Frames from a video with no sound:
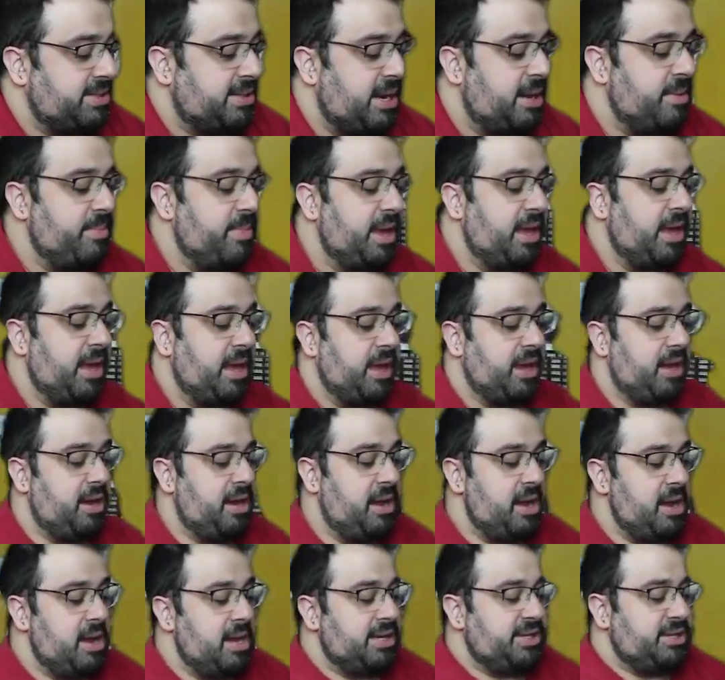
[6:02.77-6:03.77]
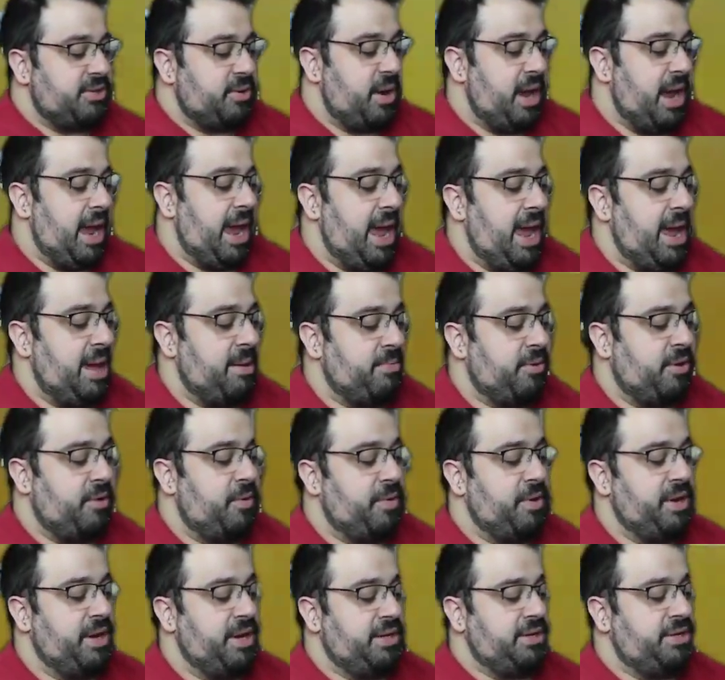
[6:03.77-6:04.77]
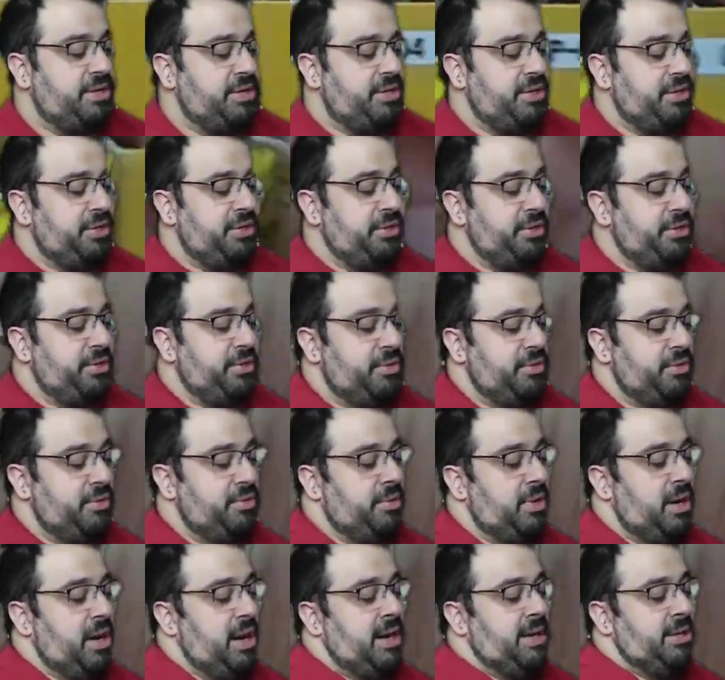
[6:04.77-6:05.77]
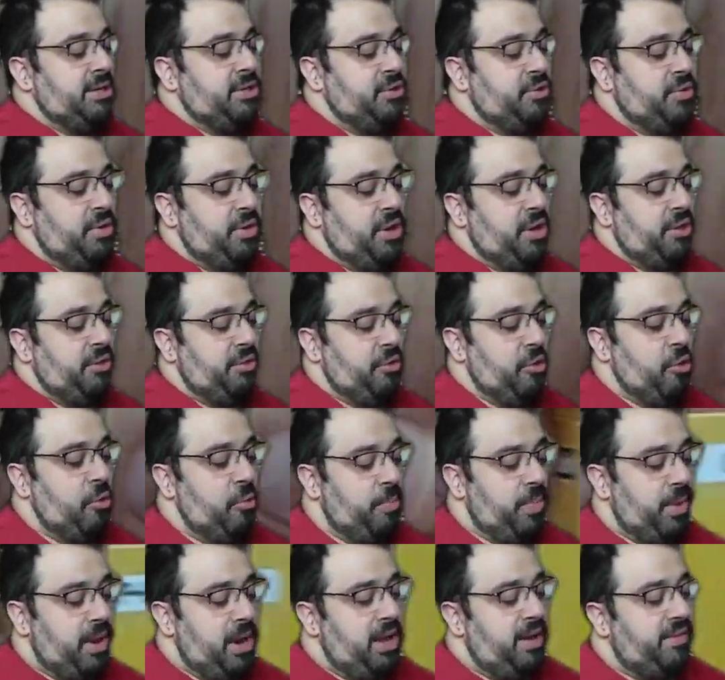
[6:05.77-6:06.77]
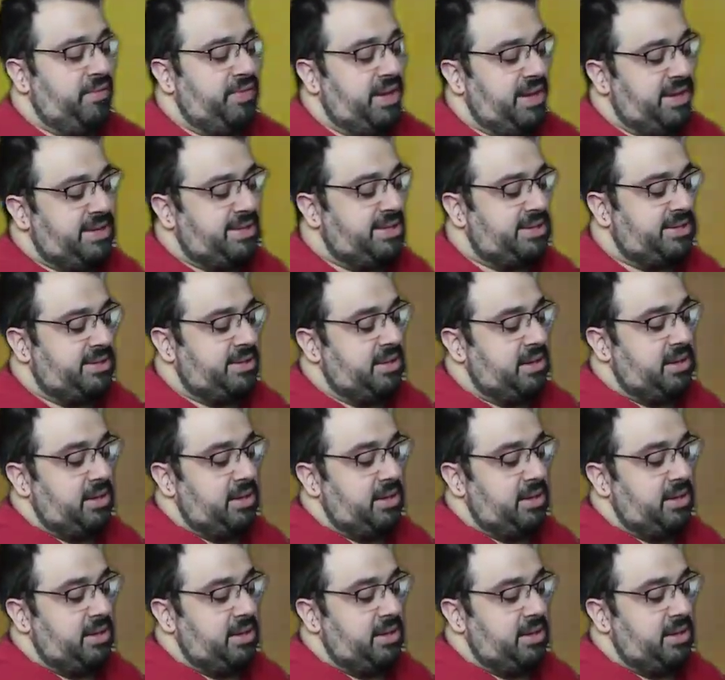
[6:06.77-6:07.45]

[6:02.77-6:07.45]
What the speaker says: coming in, so I am going to do another opening of this.